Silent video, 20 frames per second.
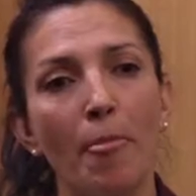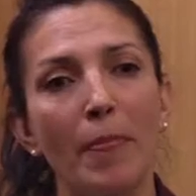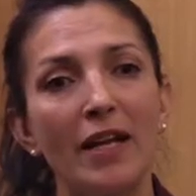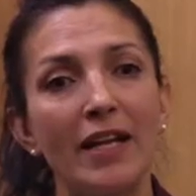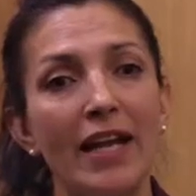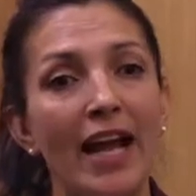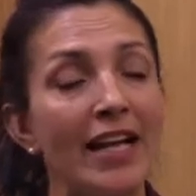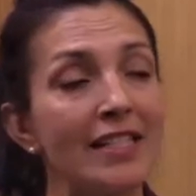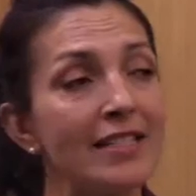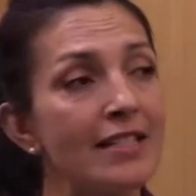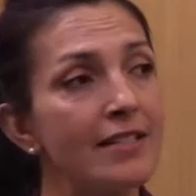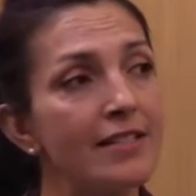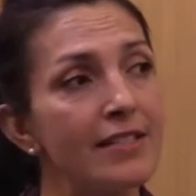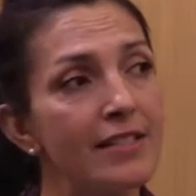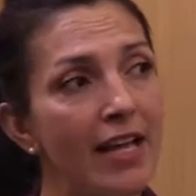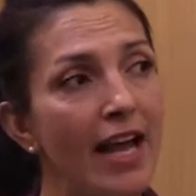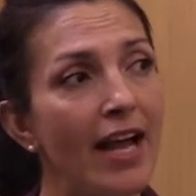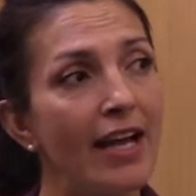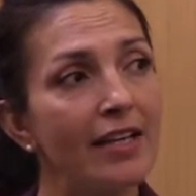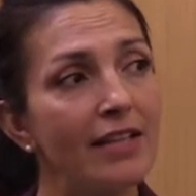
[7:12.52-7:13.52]
it has a
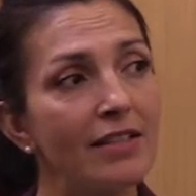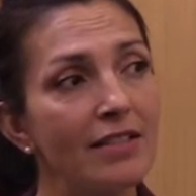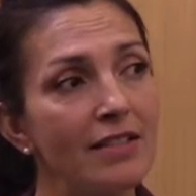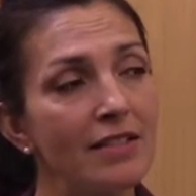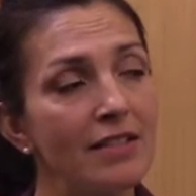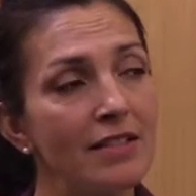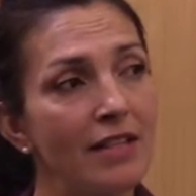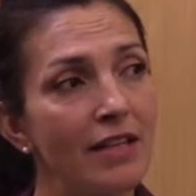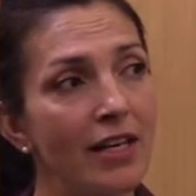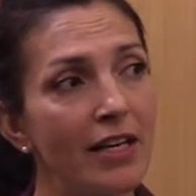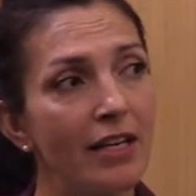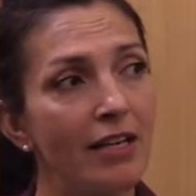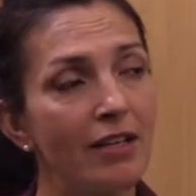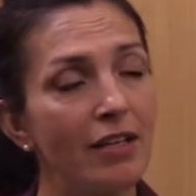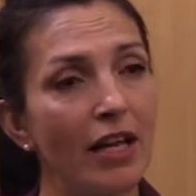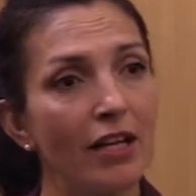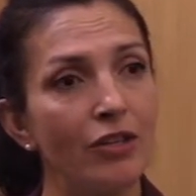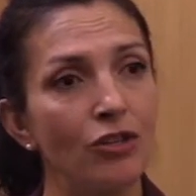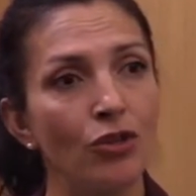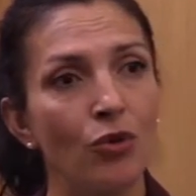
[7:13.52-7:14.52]
status,
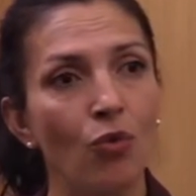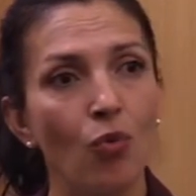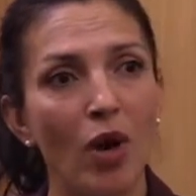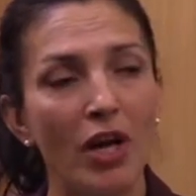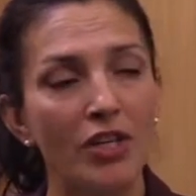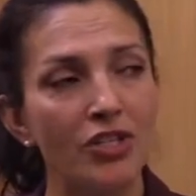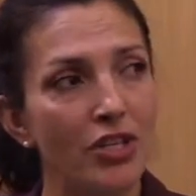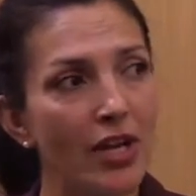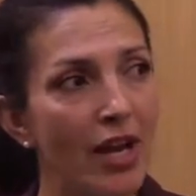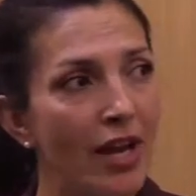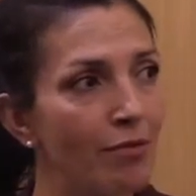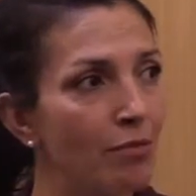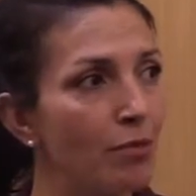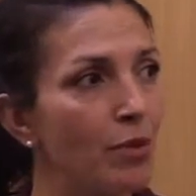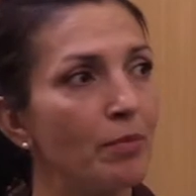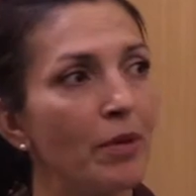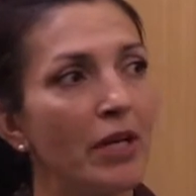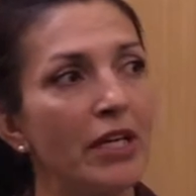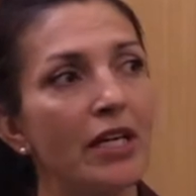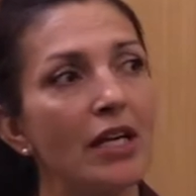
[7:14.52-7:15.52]
and you watch
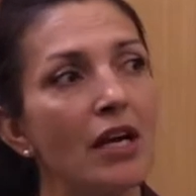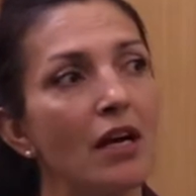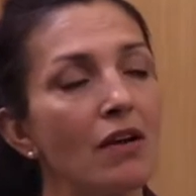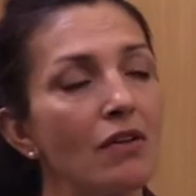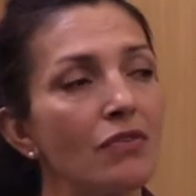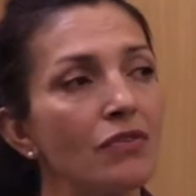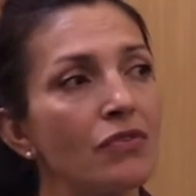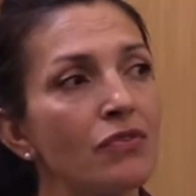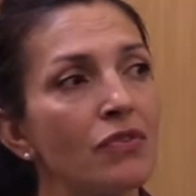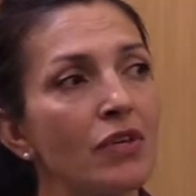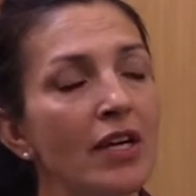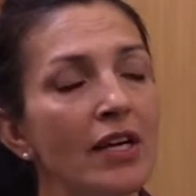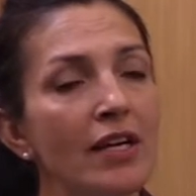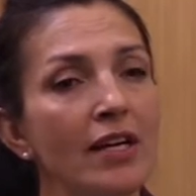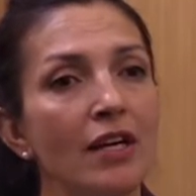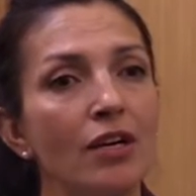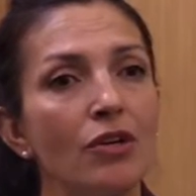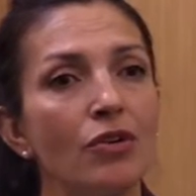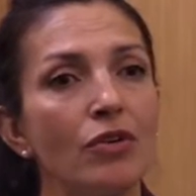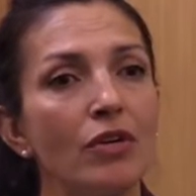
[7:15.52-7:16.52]
everybody else
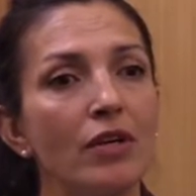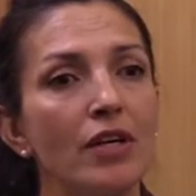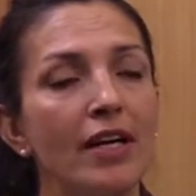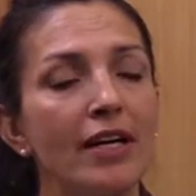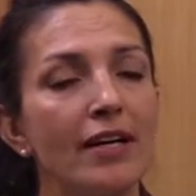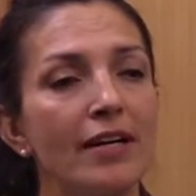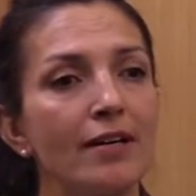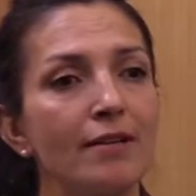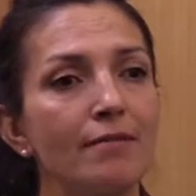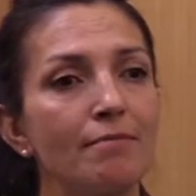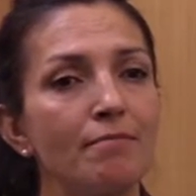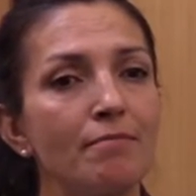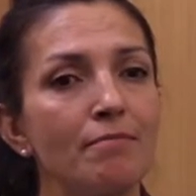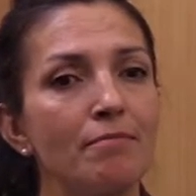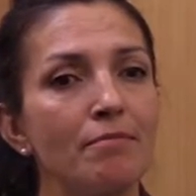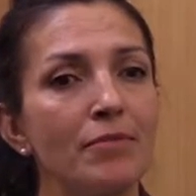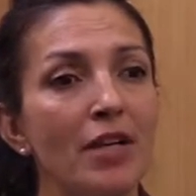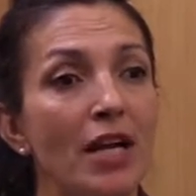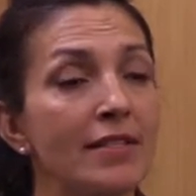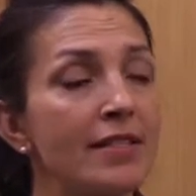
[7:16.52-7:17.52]

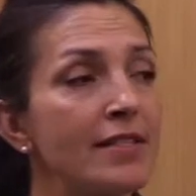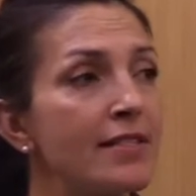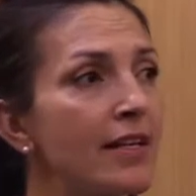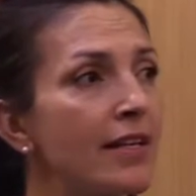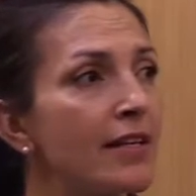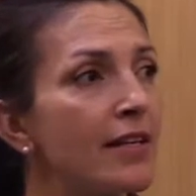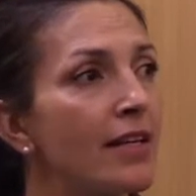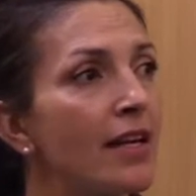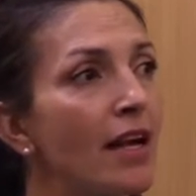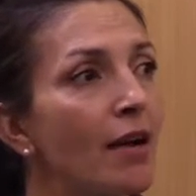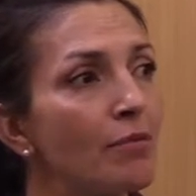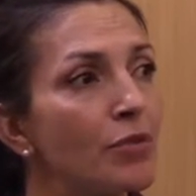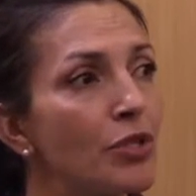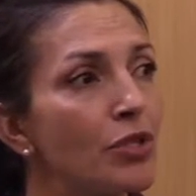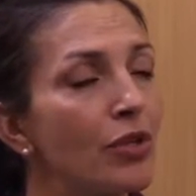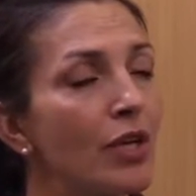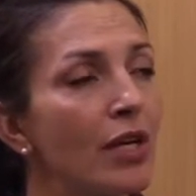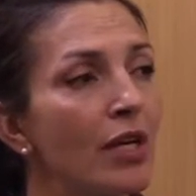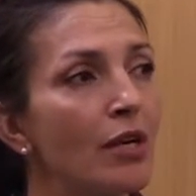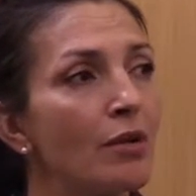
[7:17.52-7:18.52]
not standing up to
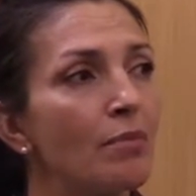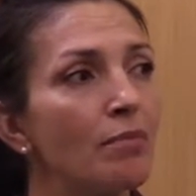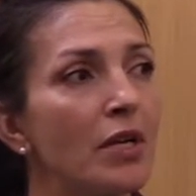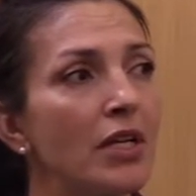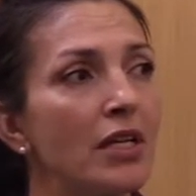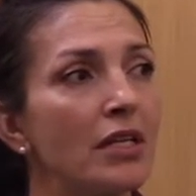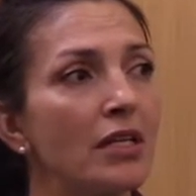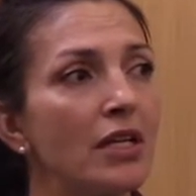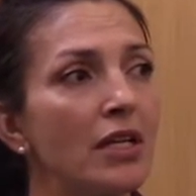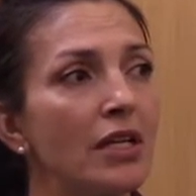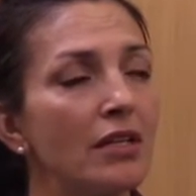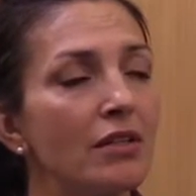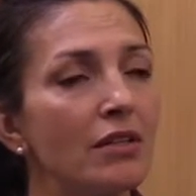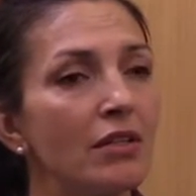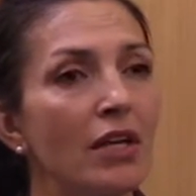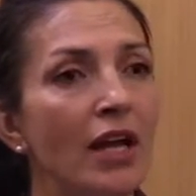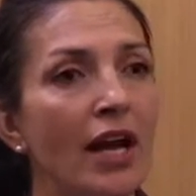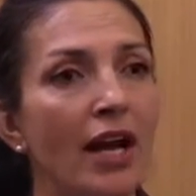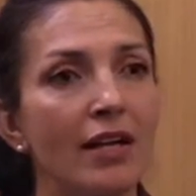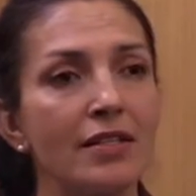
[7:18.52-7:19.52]
him, and
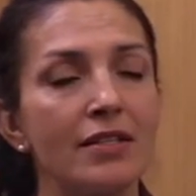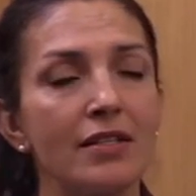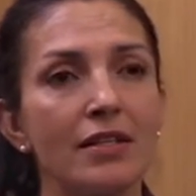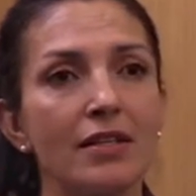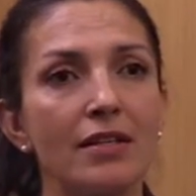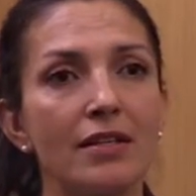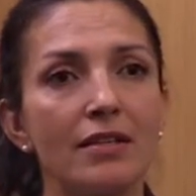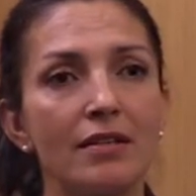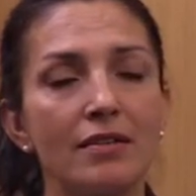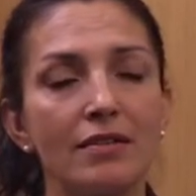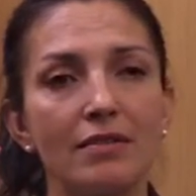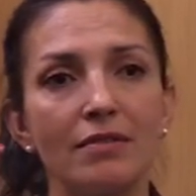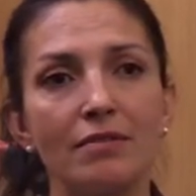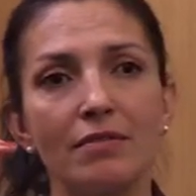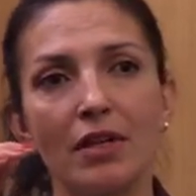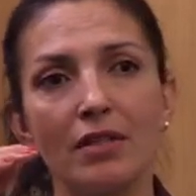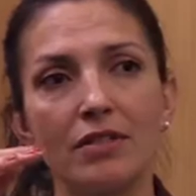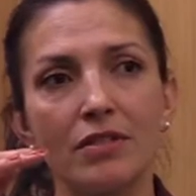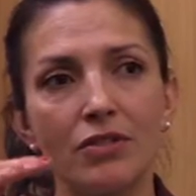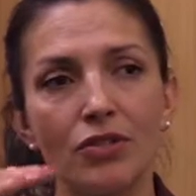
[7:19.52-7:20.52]
it has a
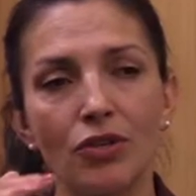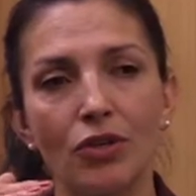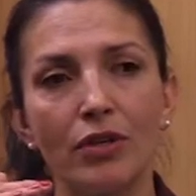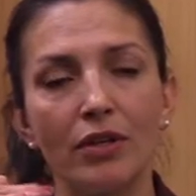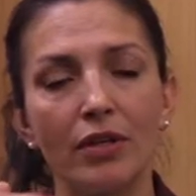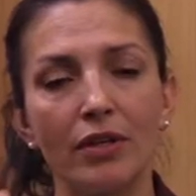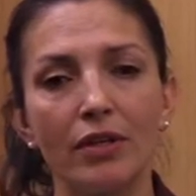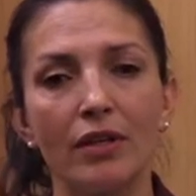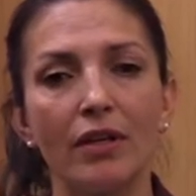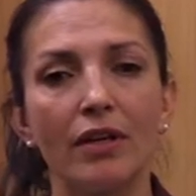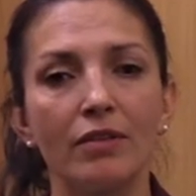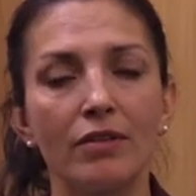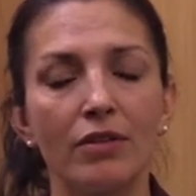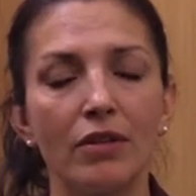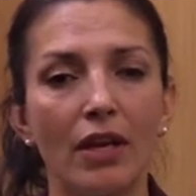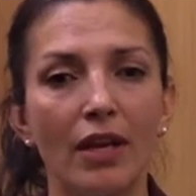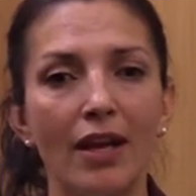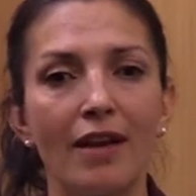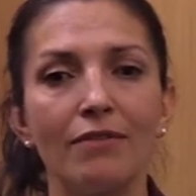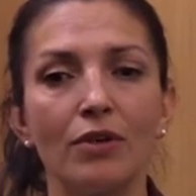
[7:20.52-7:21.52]
certain
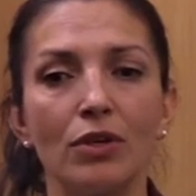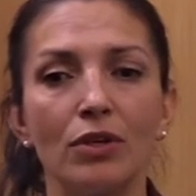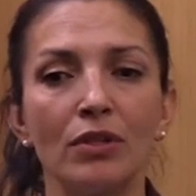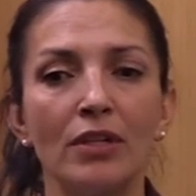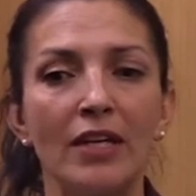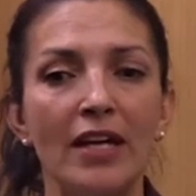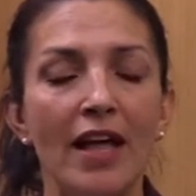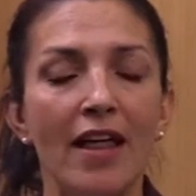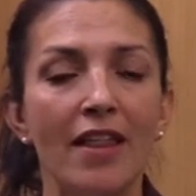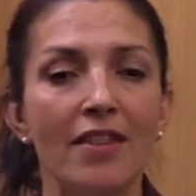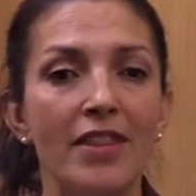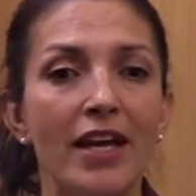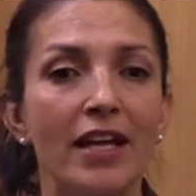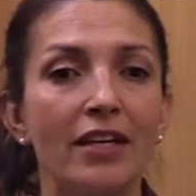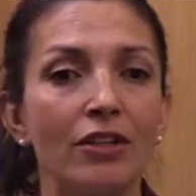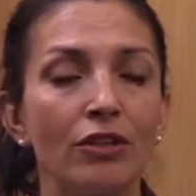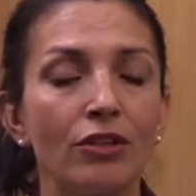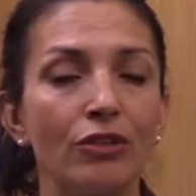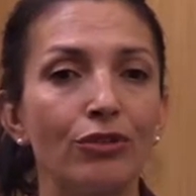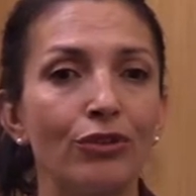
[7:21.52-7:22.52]
level,
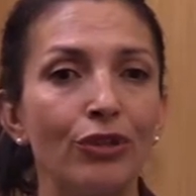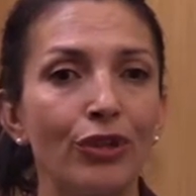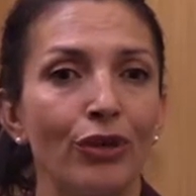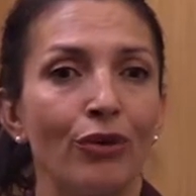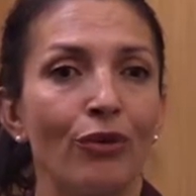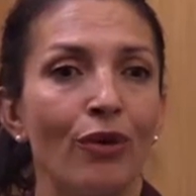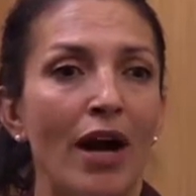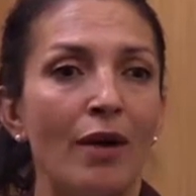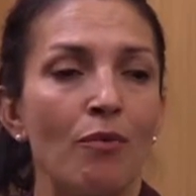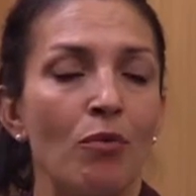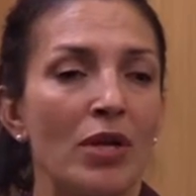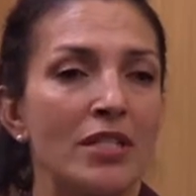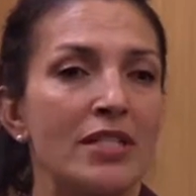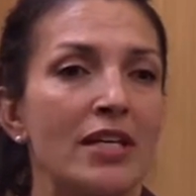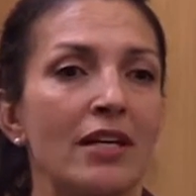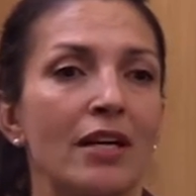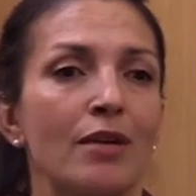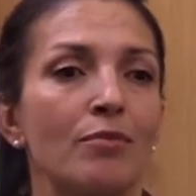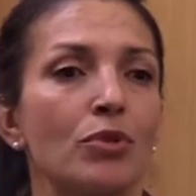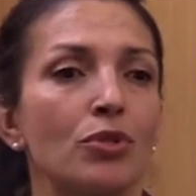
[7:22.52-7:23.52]
then, you know, I
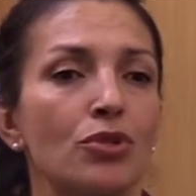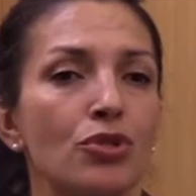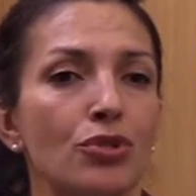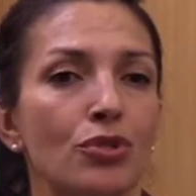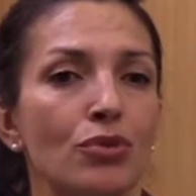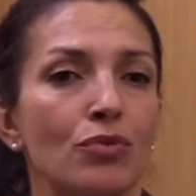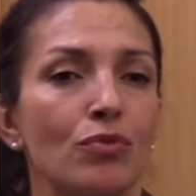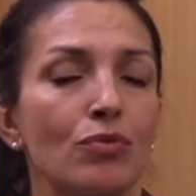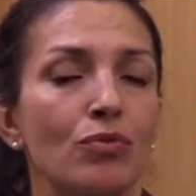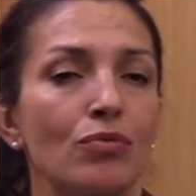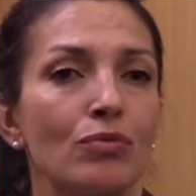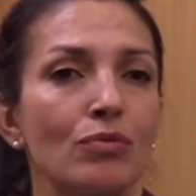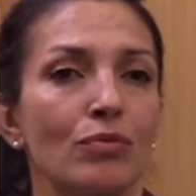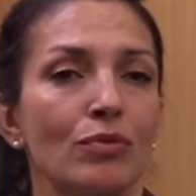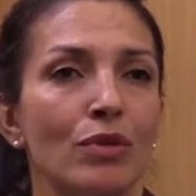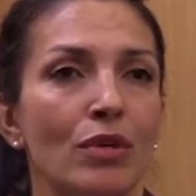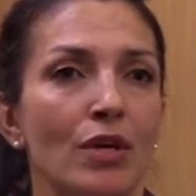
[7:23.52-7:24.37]
wasn't able to,